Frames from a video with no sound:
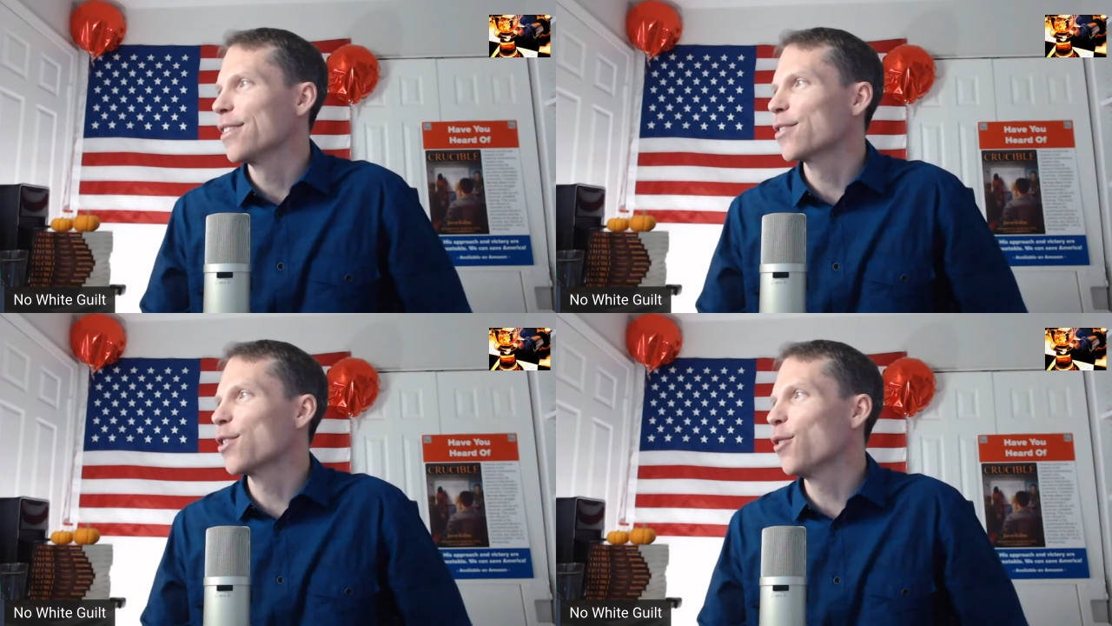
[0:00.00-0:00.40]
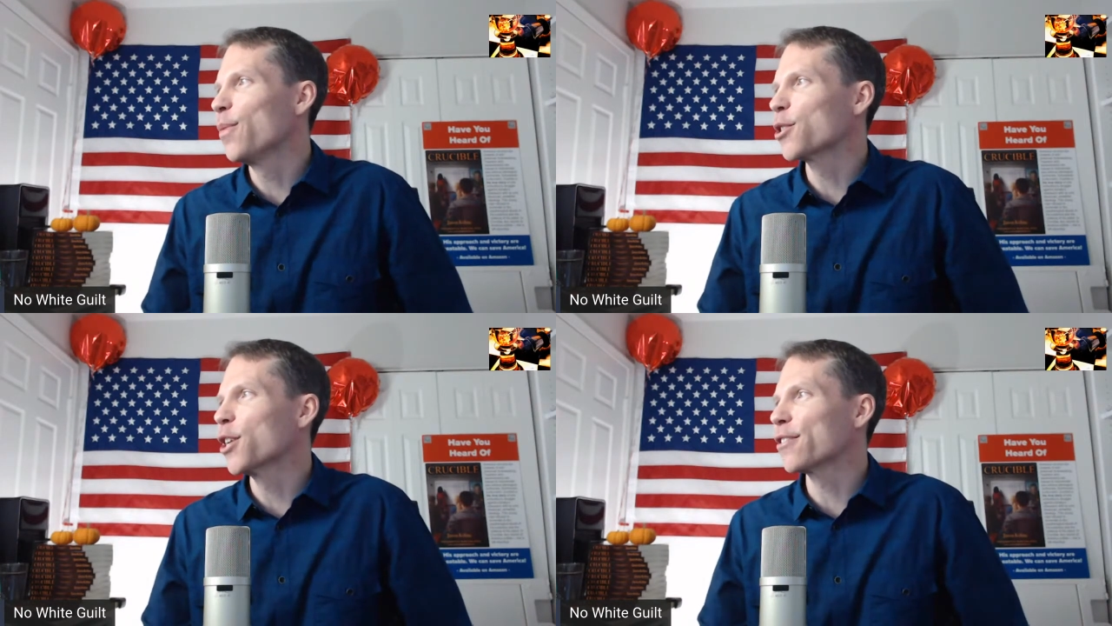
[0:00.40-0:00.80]
So
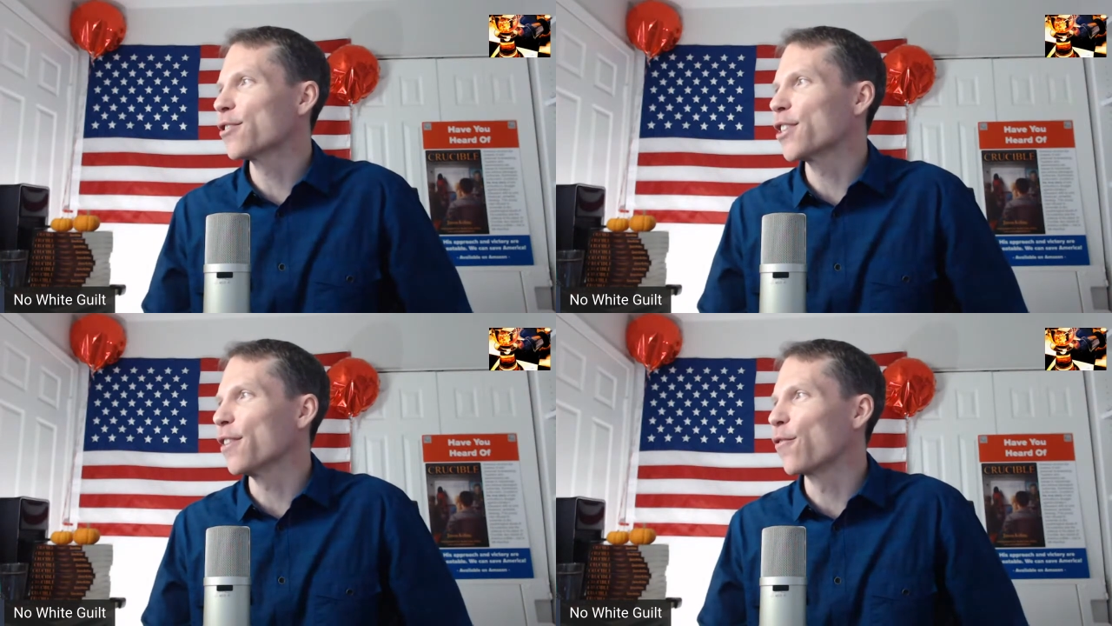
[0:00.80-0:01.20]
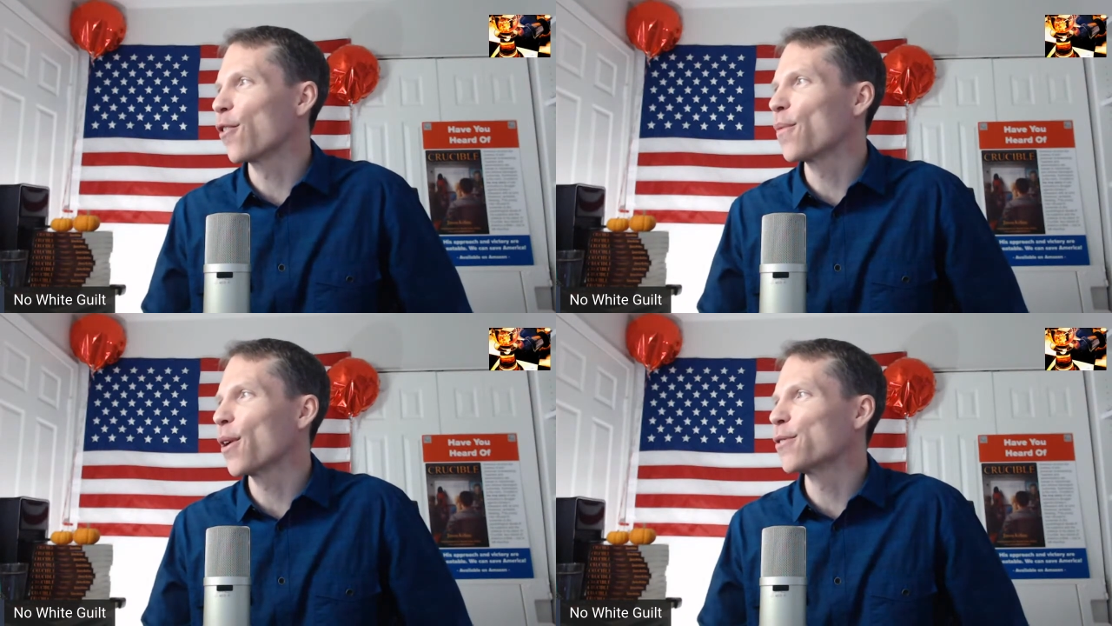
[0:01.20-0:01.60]
much energy
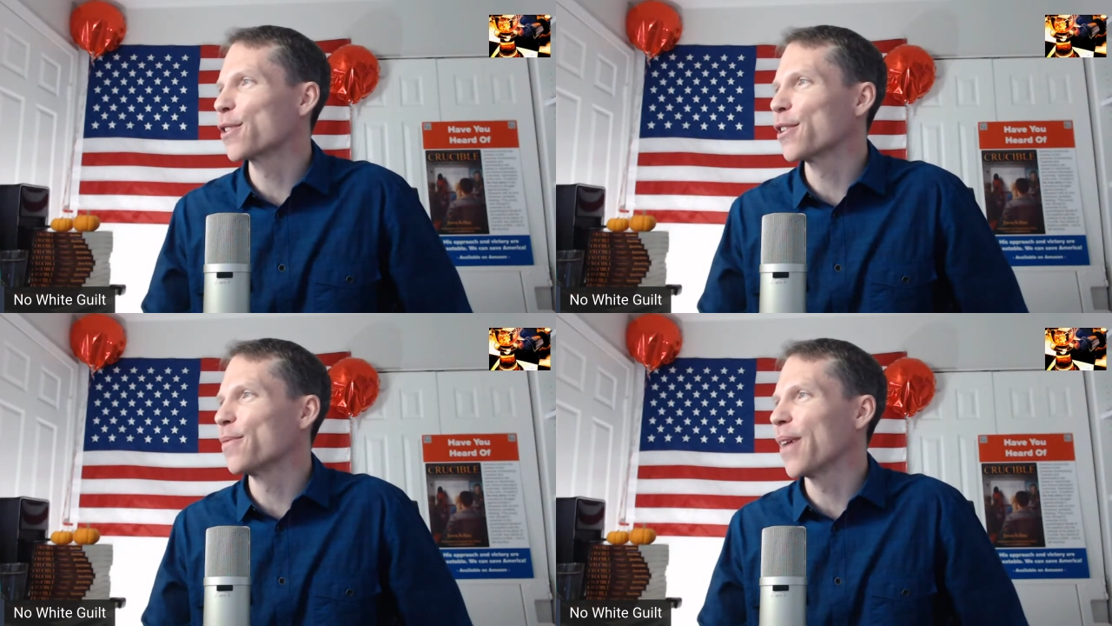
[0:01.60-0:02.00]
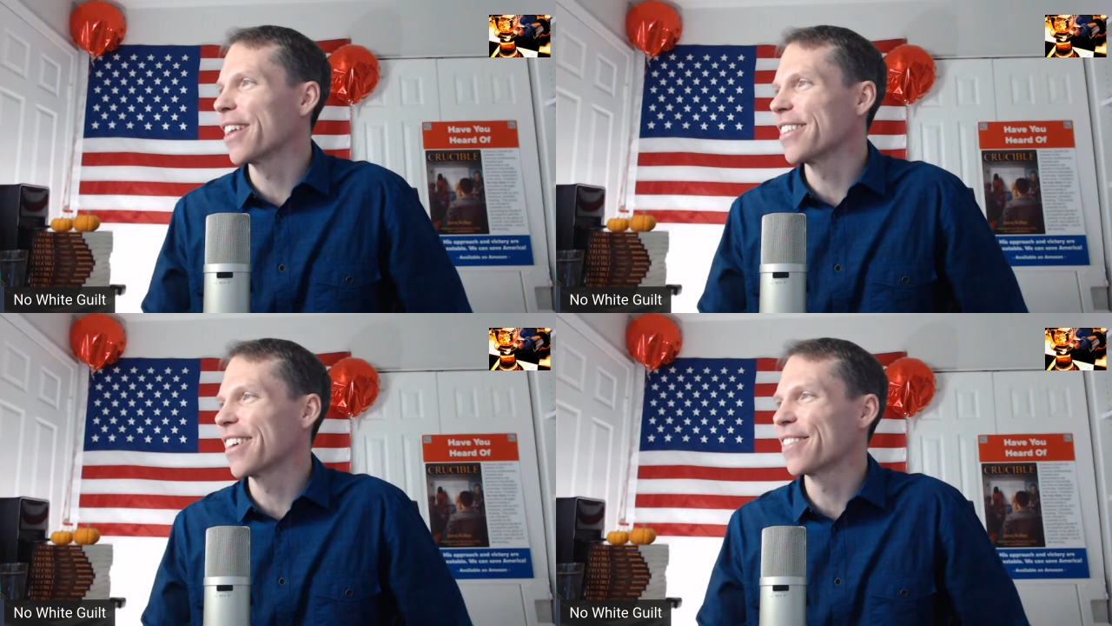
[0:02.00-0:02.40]
from those good
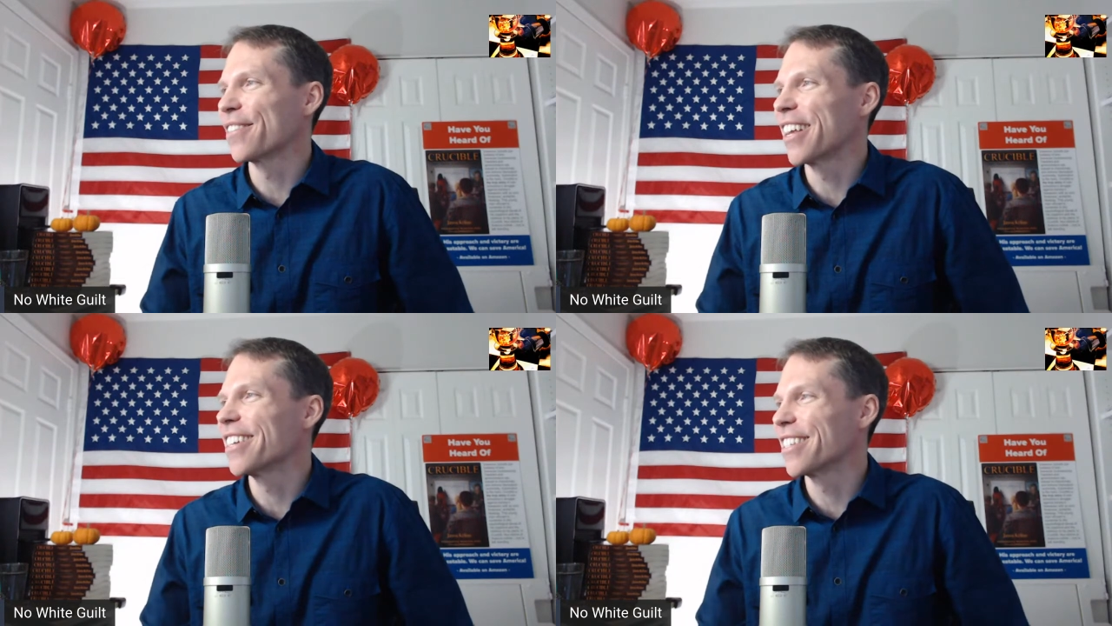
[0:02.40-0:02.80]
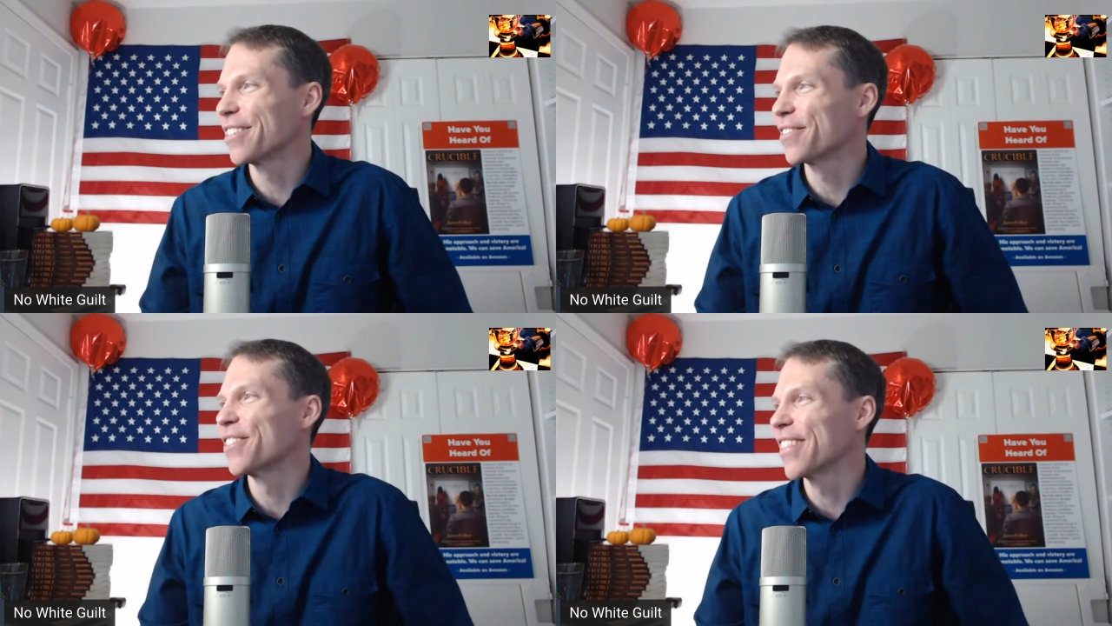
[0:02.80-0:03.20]
men. I guess it
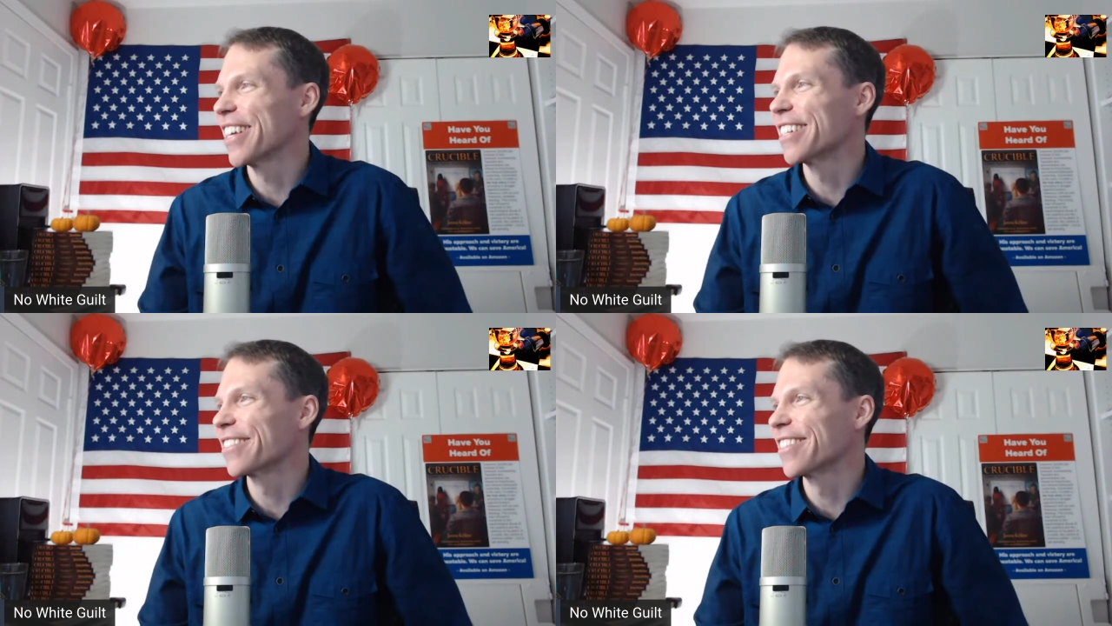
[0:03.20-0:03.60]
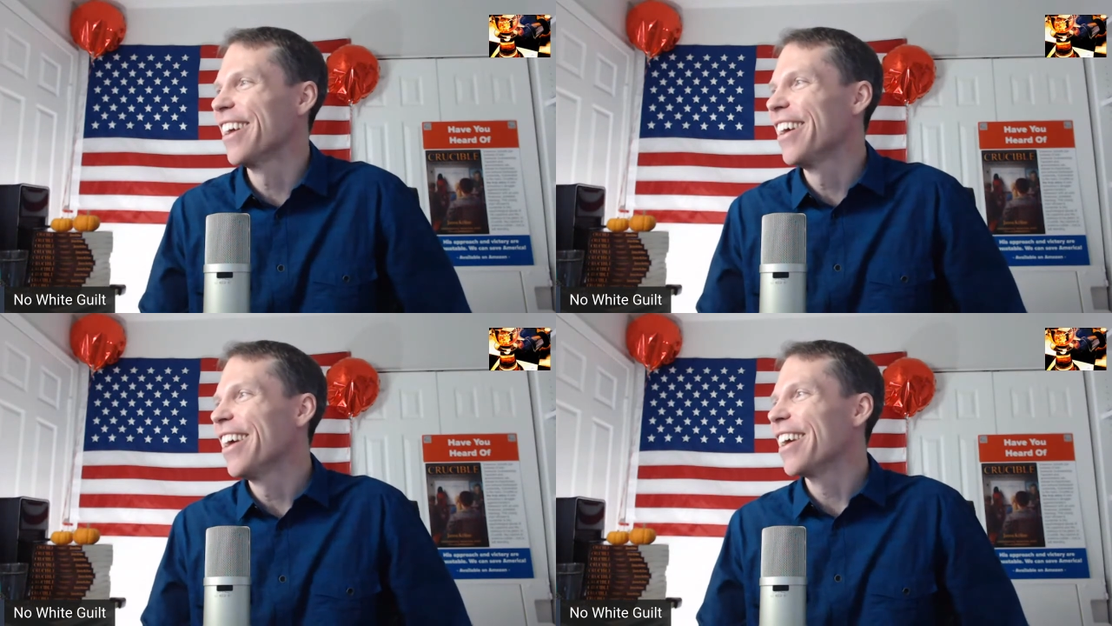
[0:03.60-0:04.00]
wouldn't be energy.
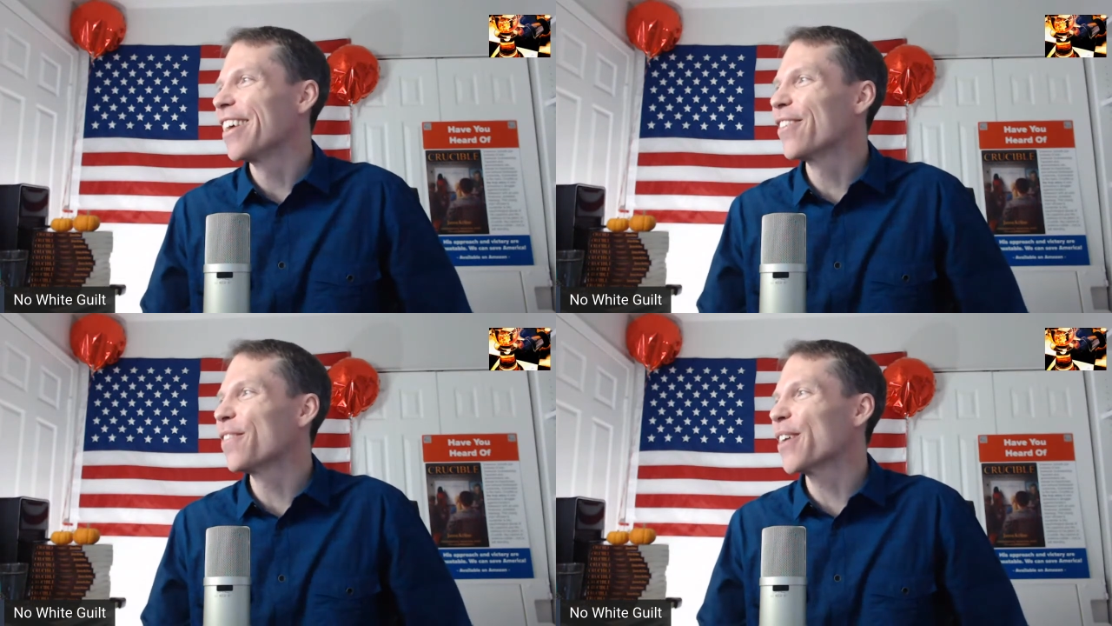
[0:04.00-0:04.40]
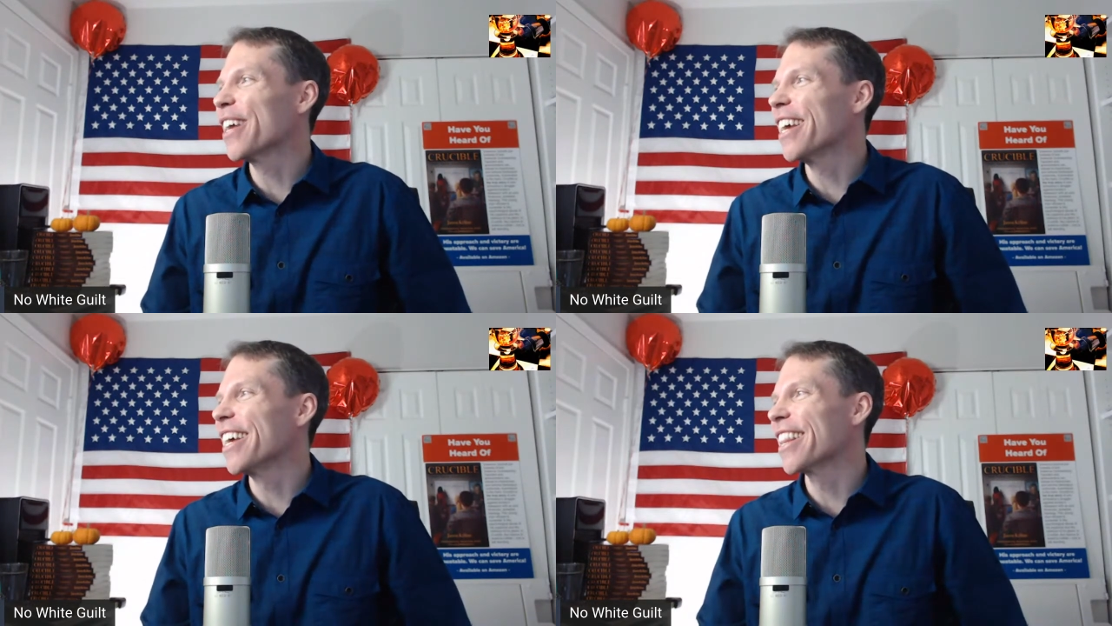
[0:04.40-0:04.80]
It would
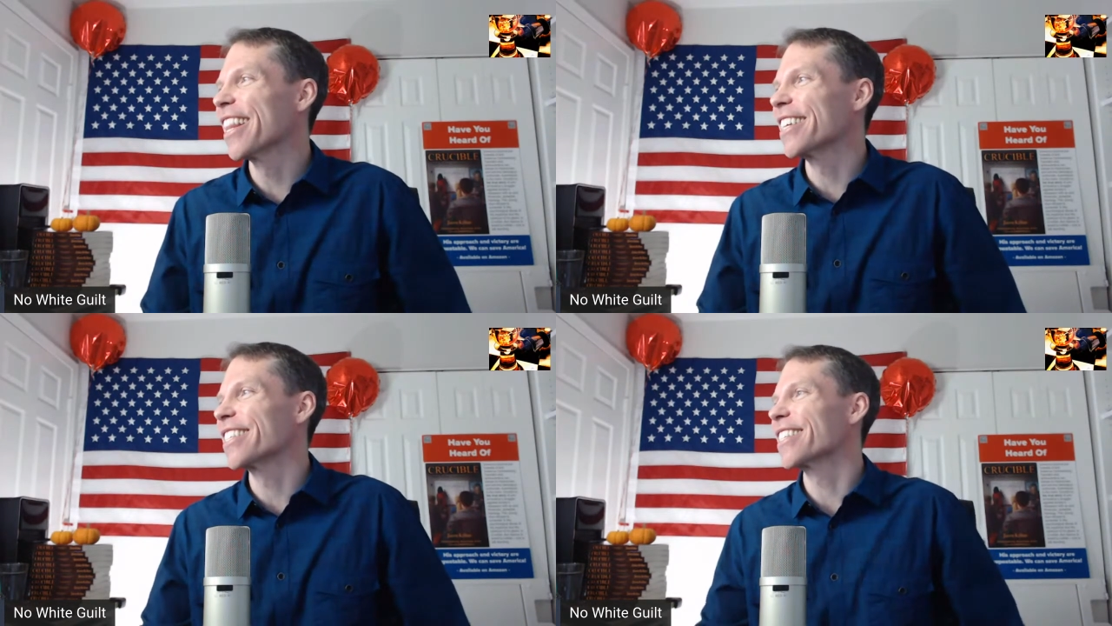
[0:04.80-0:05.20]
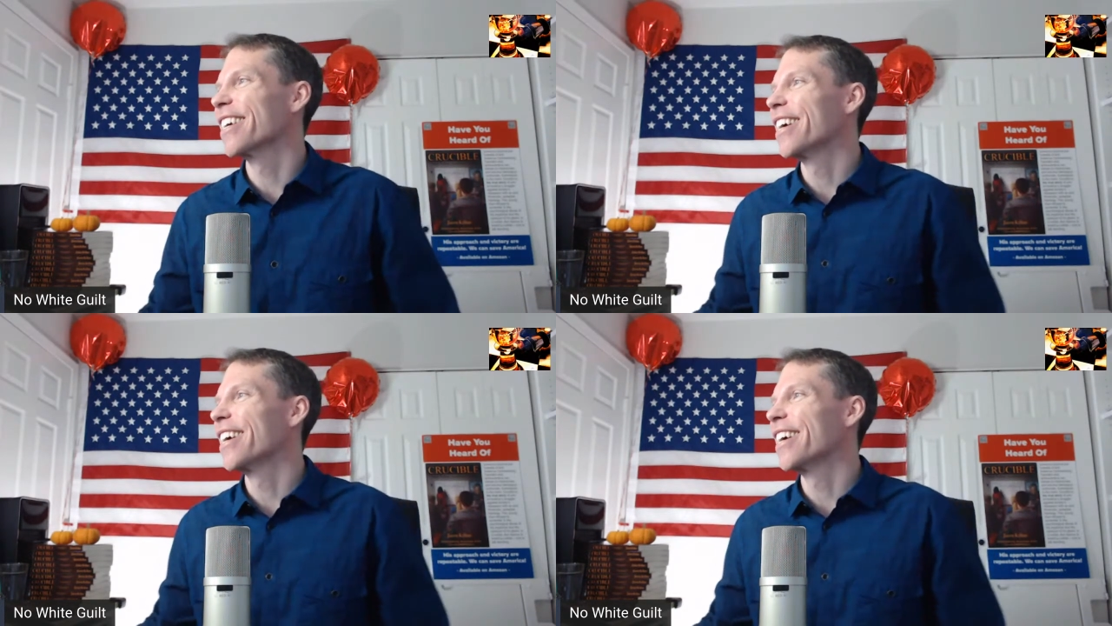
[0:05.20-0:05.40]
be endless.